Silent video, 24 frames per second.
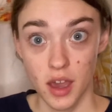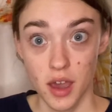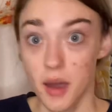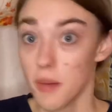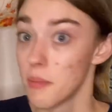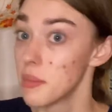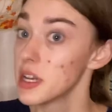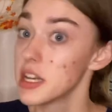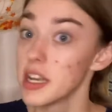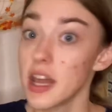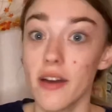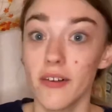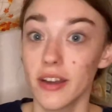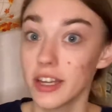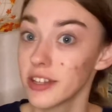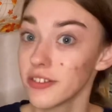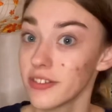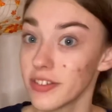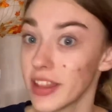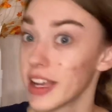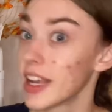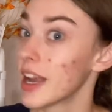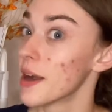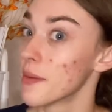But now I
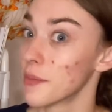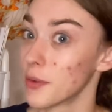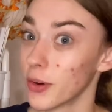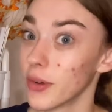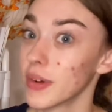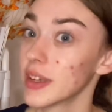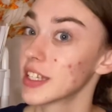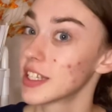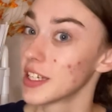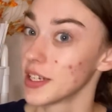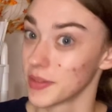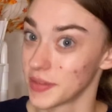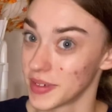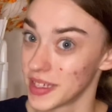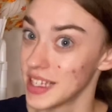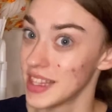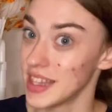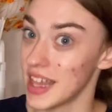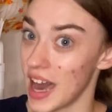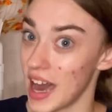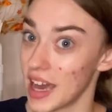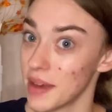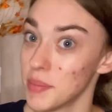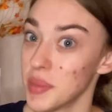don't think I'm going to read
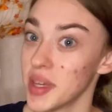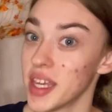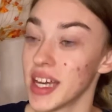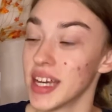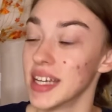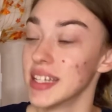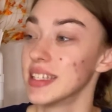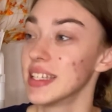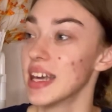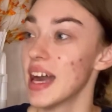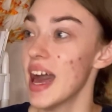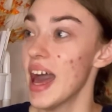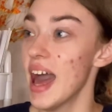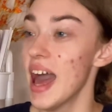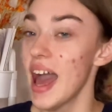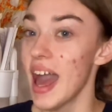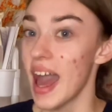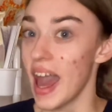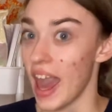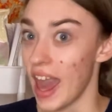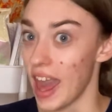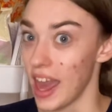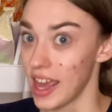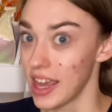that because
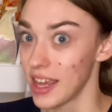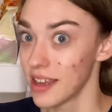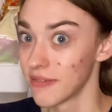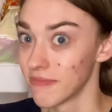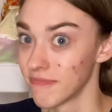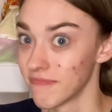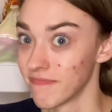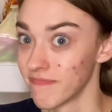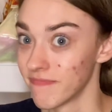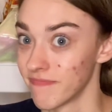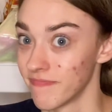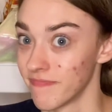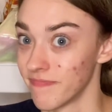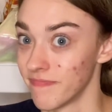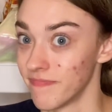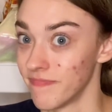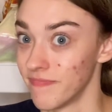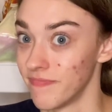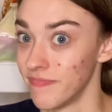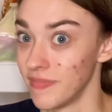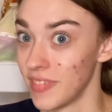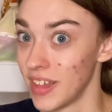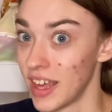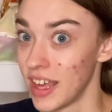A,
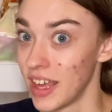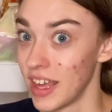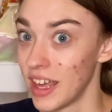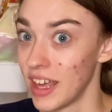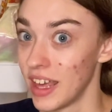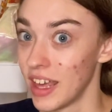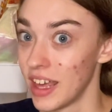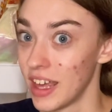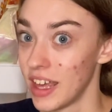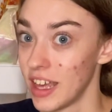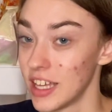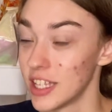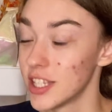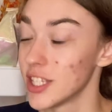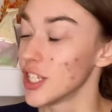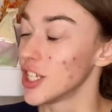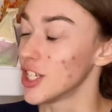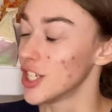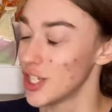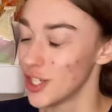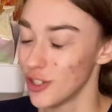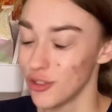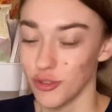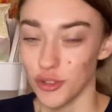it's a
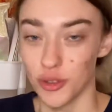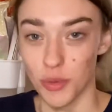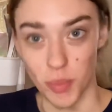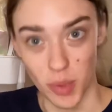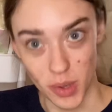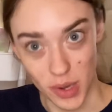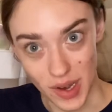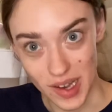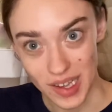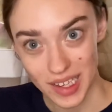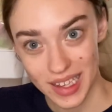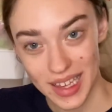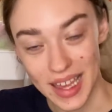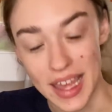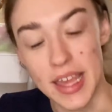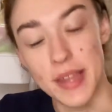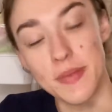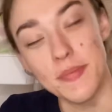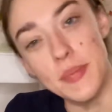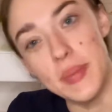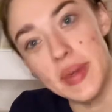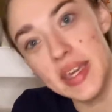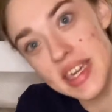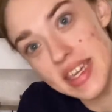huge book,
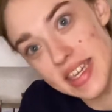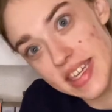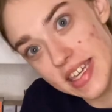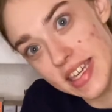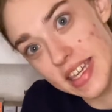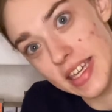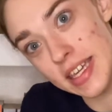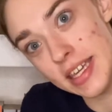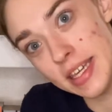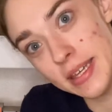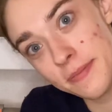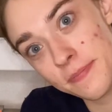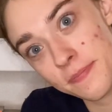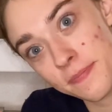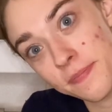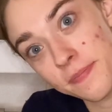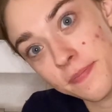and B,